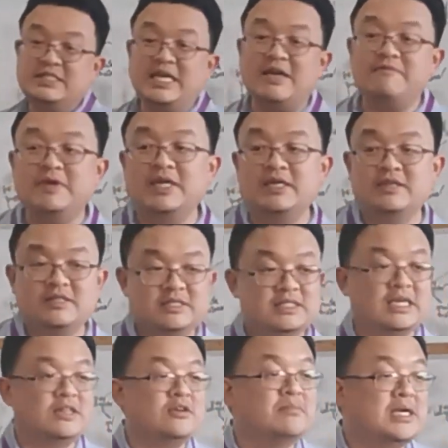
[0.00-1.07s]
CMV,
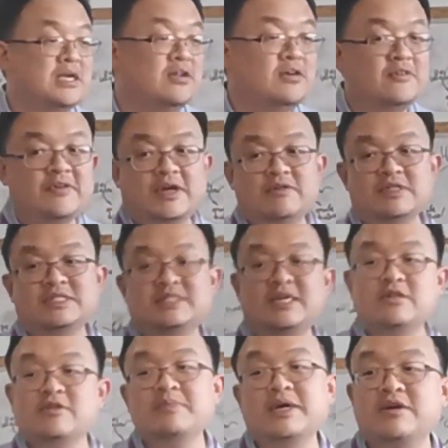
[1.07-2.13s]
cytomegalovirus.
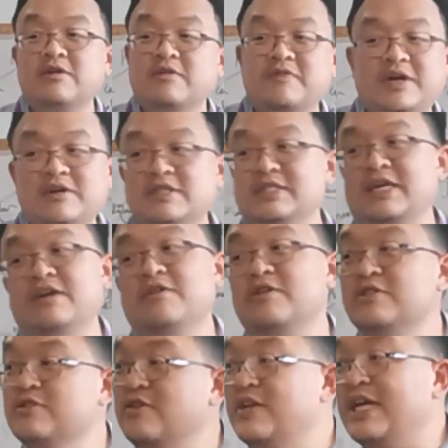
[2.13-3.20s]
Cytomegalovirus can
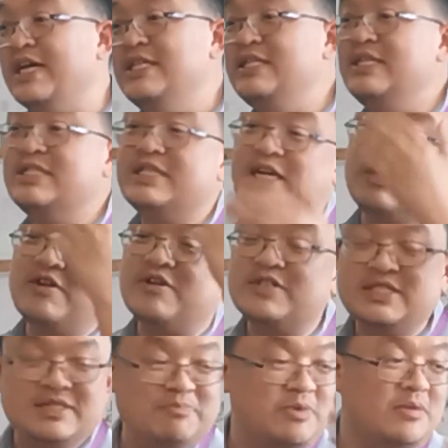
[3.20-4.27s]
cause colitis, can
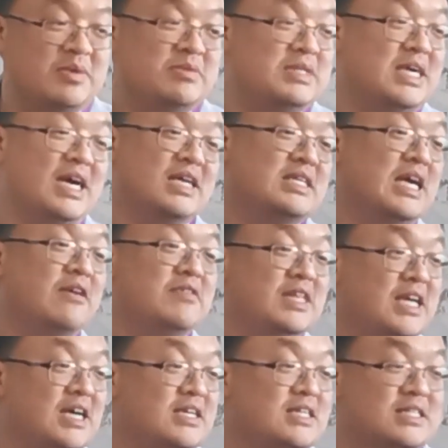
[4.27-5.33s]
cause problems in
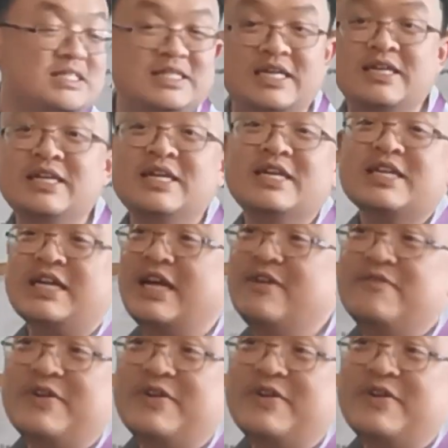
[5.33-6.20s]
everything under the sun, can